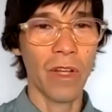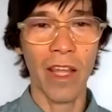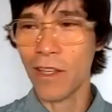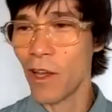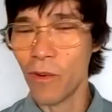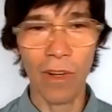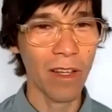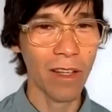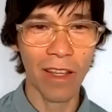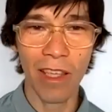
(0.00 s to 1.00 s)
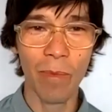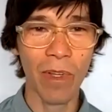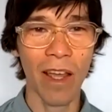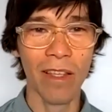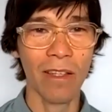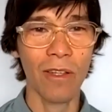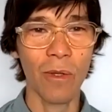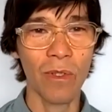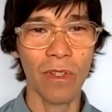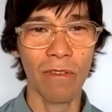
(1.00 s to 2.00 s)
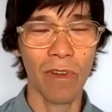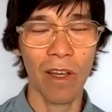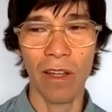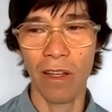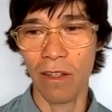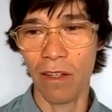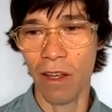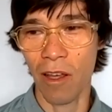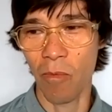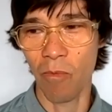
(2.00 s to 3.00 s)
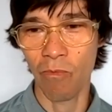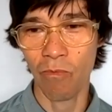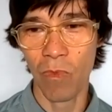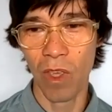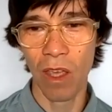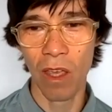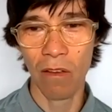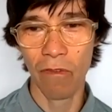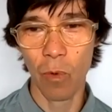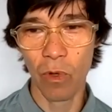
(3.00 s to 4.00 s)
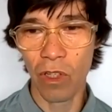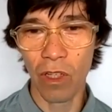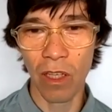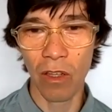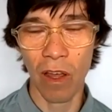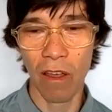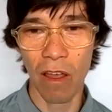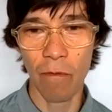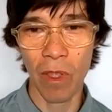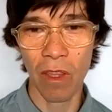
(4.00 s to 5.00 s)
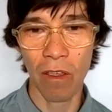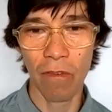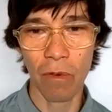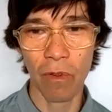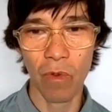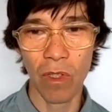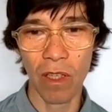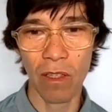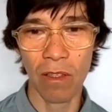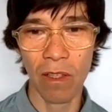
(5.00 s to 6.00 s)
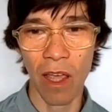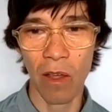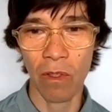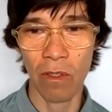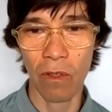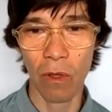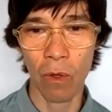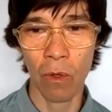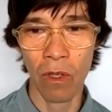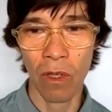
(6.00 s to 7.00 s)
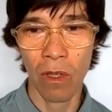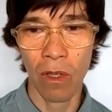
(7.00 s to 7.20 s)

let go and keep it nice and loose and fun, and fortunately, you know, I've been there for 3 seasons now, and so